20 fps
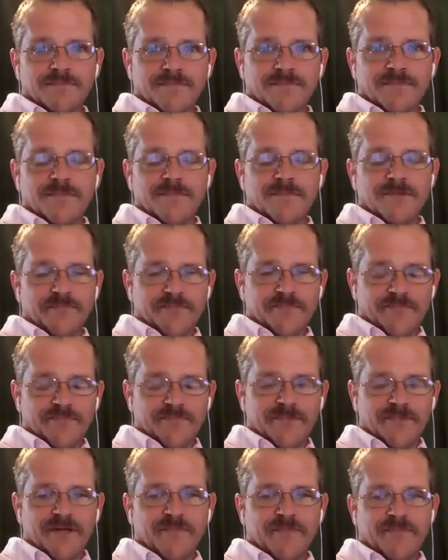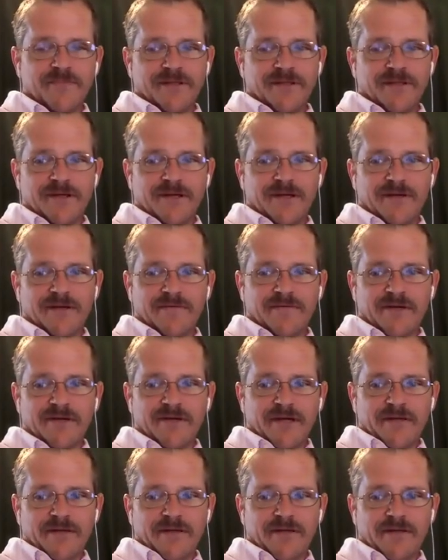Yep.
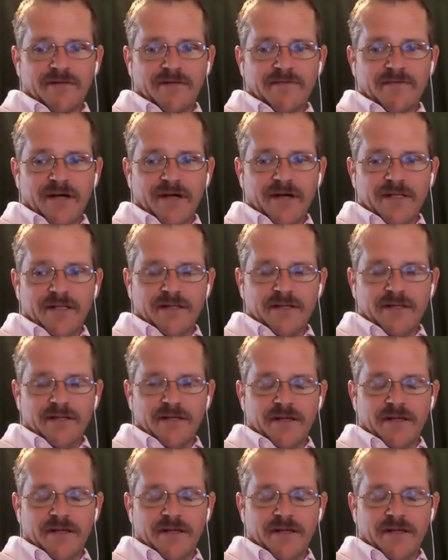They've got,